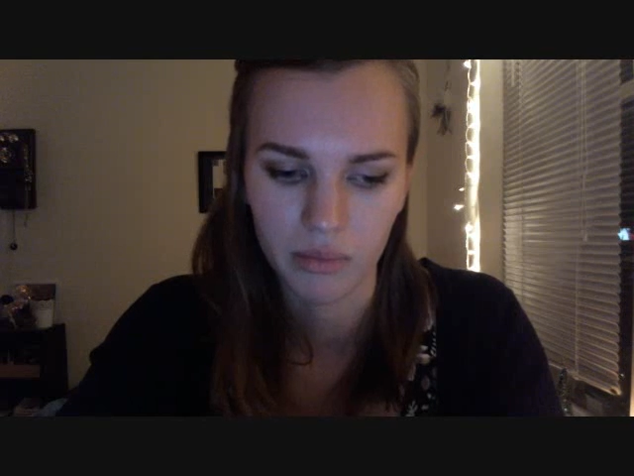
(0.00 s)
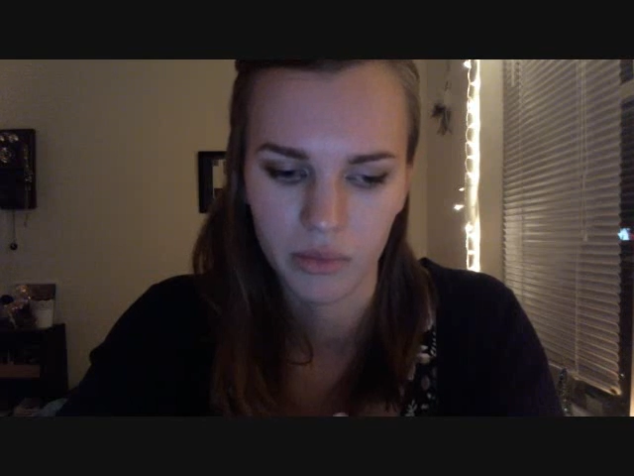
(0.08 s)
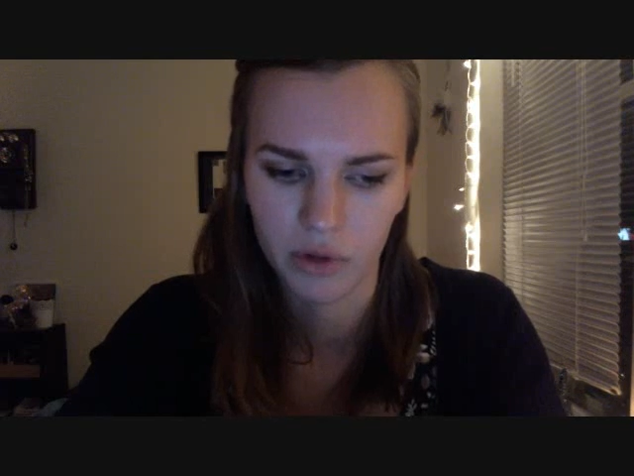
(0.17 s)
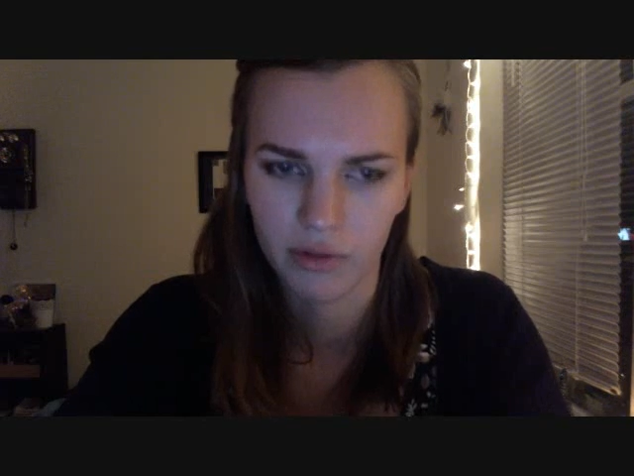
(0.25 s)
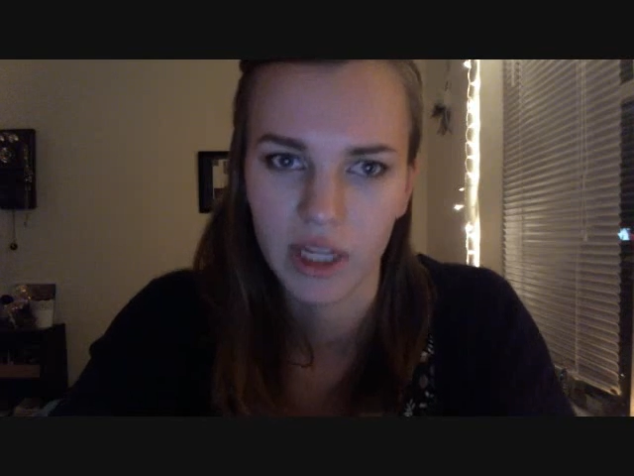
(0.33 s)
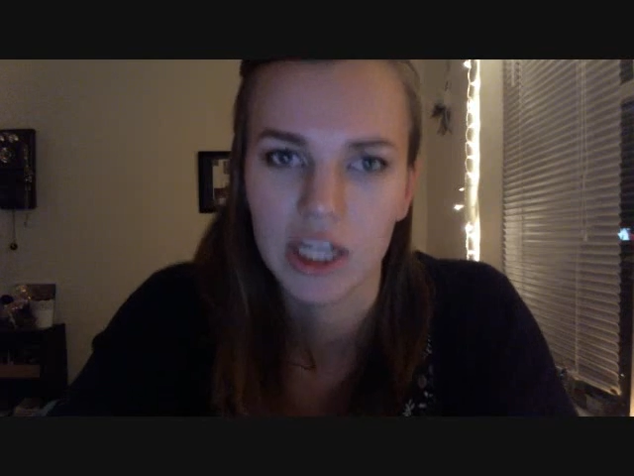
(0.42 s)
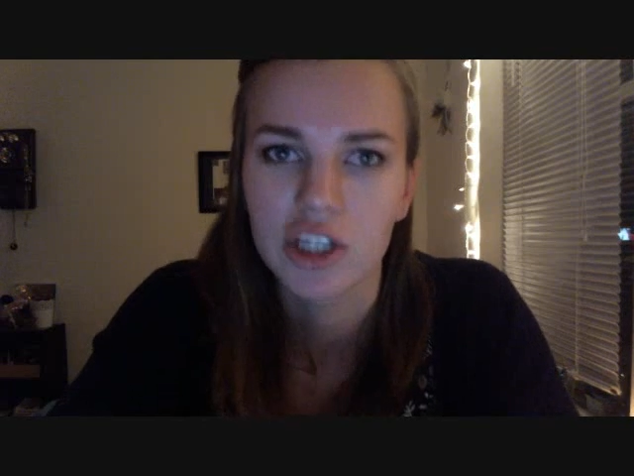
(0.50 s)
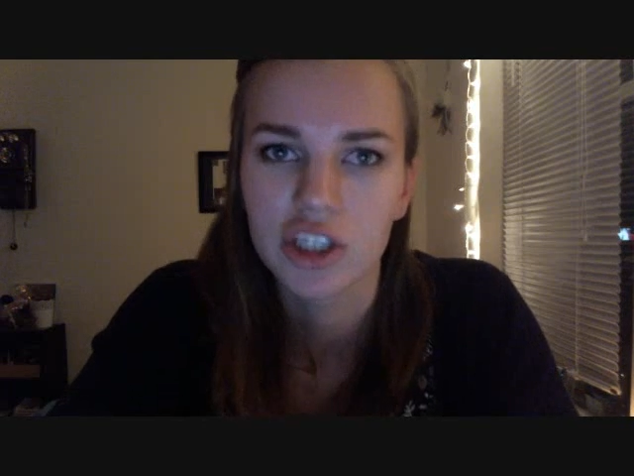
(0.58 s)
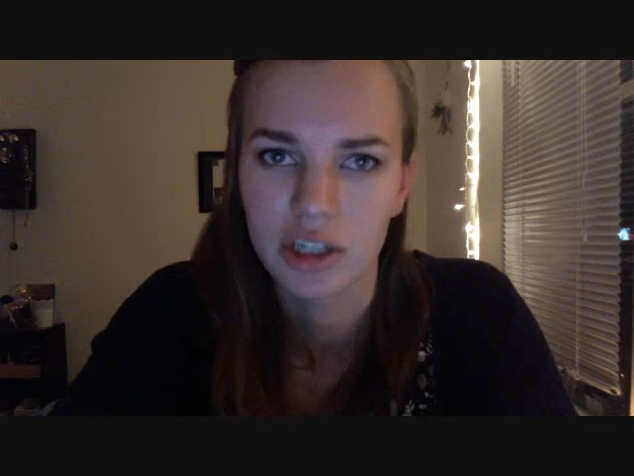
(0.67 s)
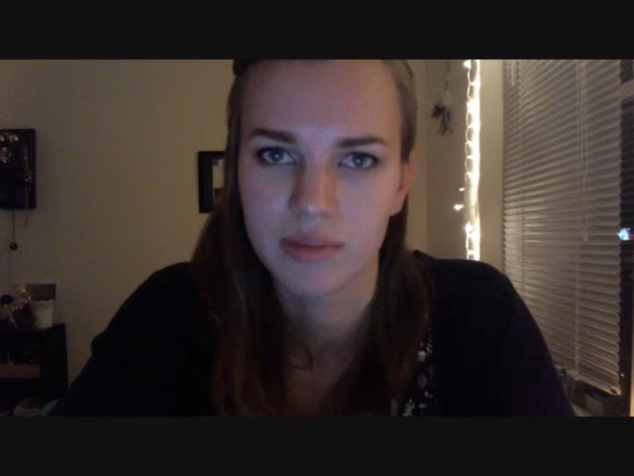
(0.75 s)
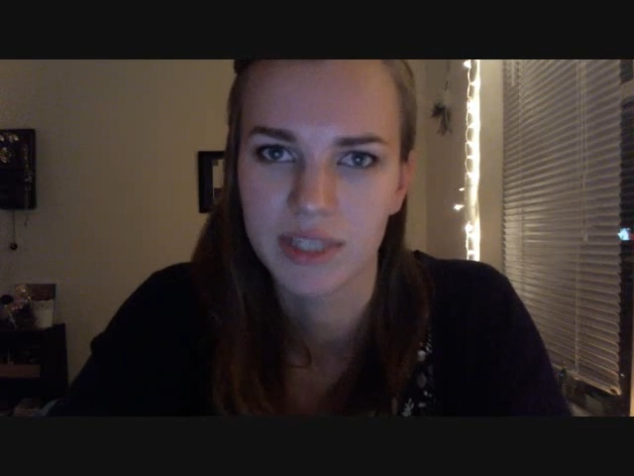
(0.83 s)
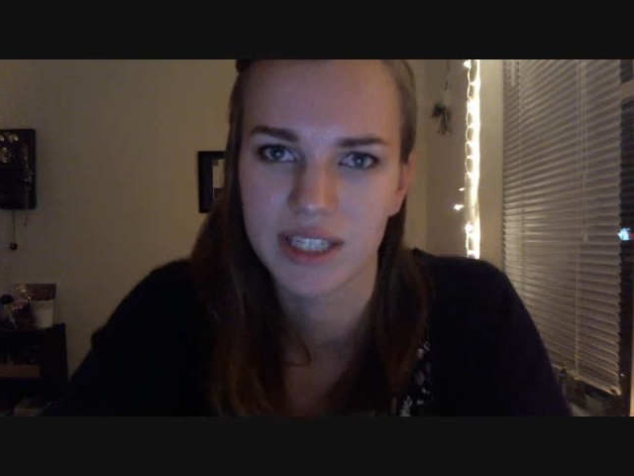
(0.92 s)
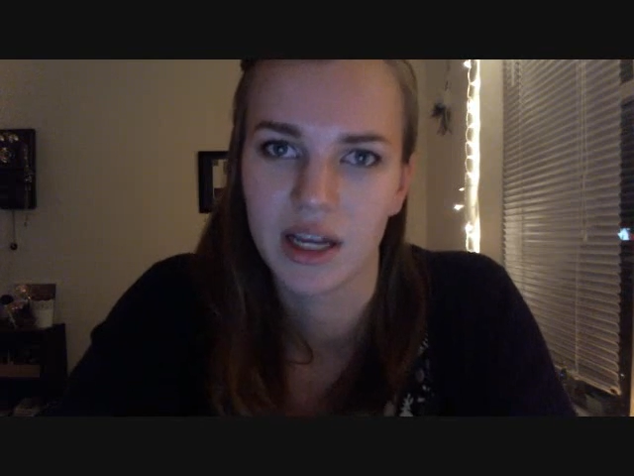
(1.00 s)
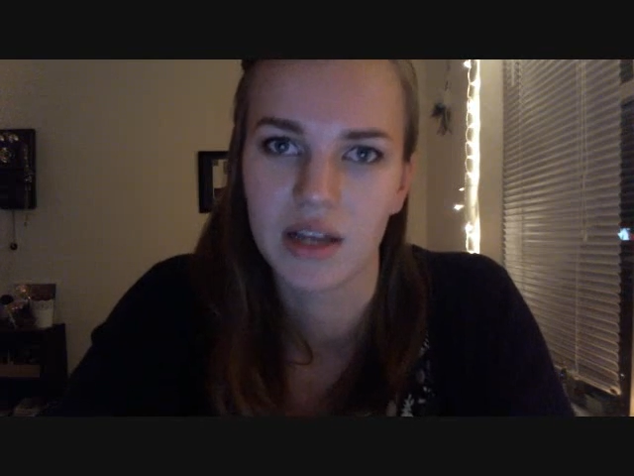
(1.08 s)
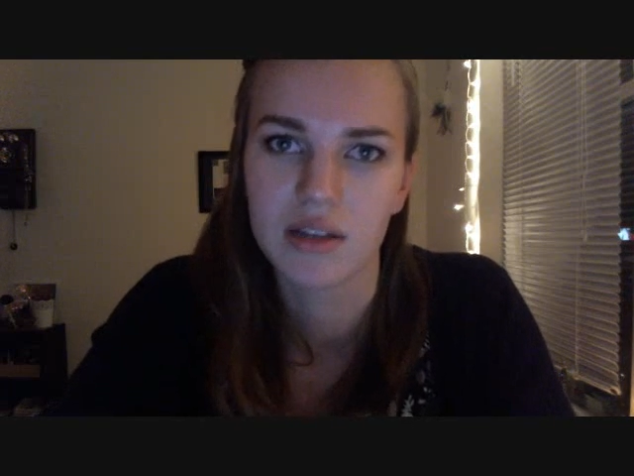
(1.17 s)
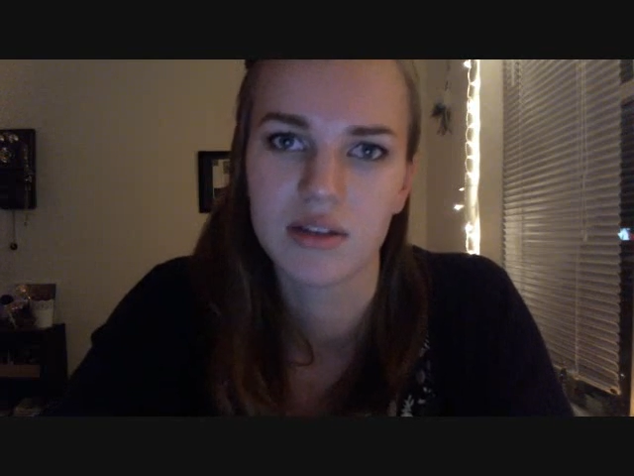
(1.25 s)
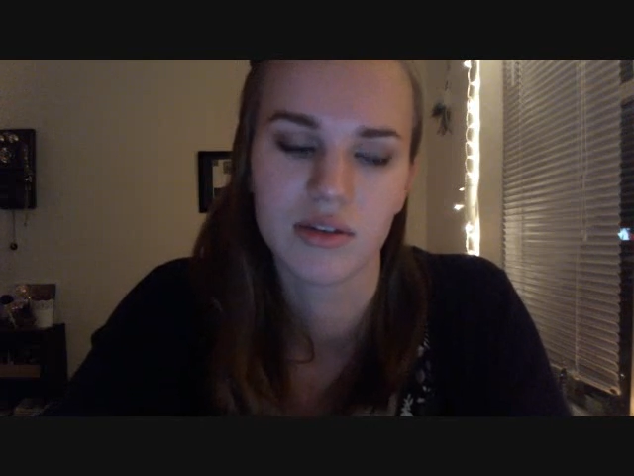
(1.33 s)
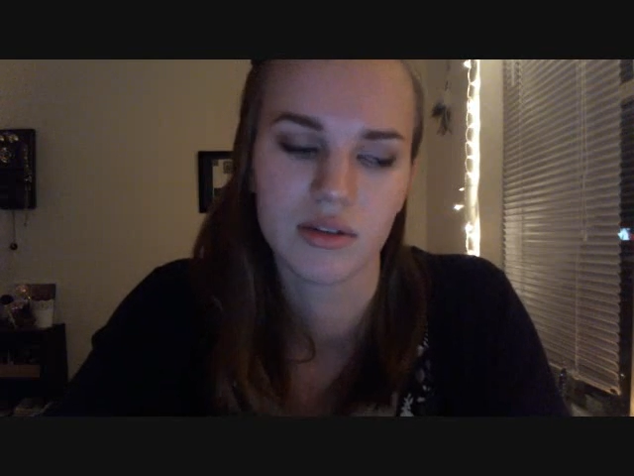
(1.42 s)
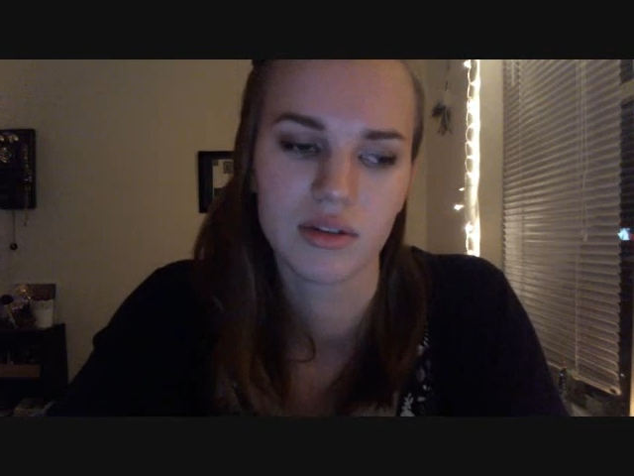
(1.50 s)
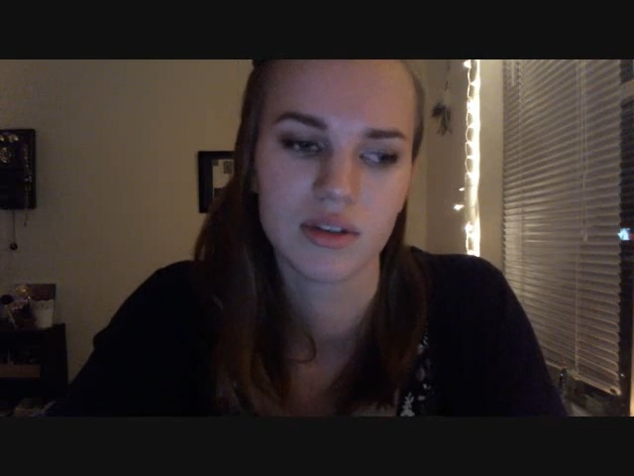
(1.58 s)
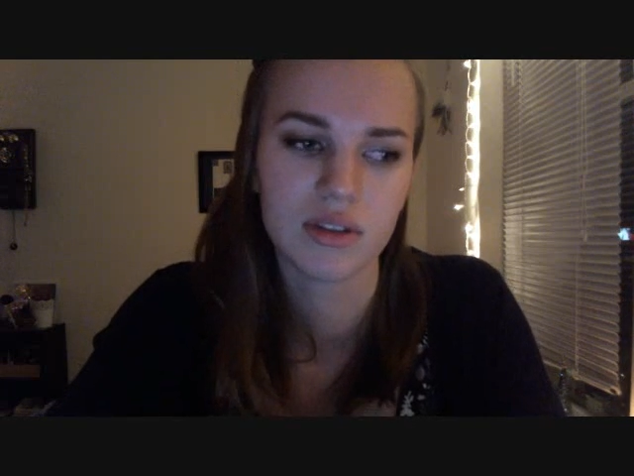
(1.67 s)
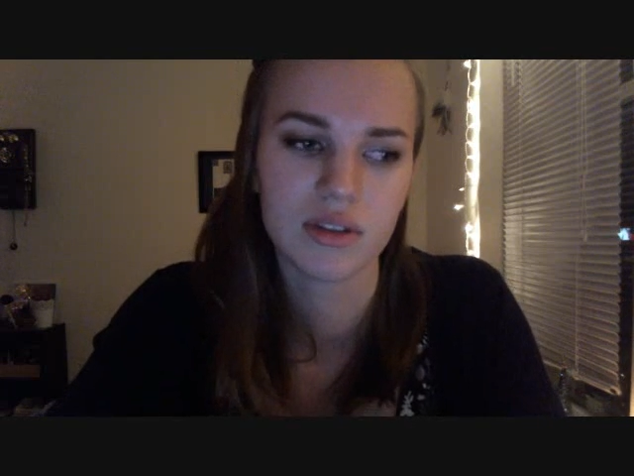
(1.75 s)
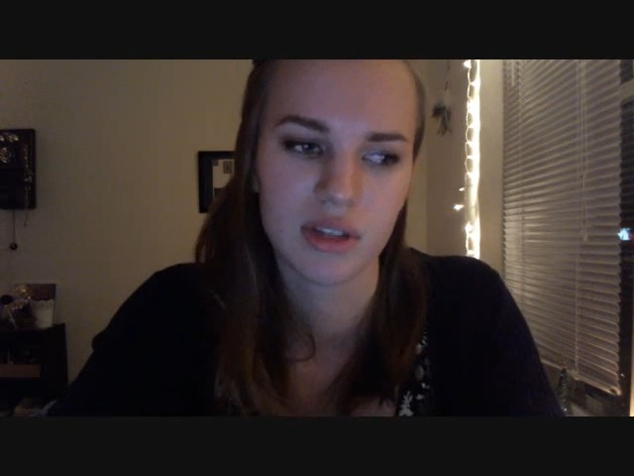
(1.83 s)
your relationships. It does. There's